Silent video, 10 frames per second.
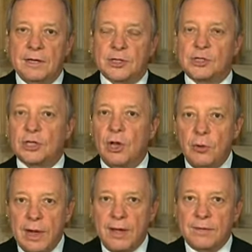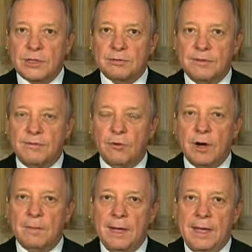to slow down this
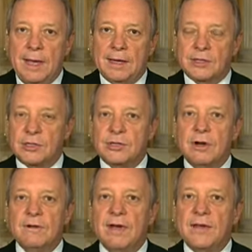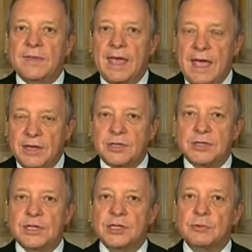reform and to starve out the
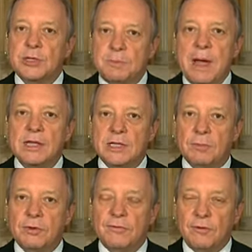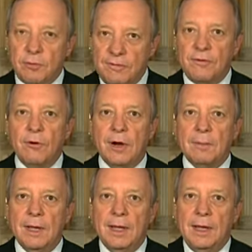agencies responsible for reform.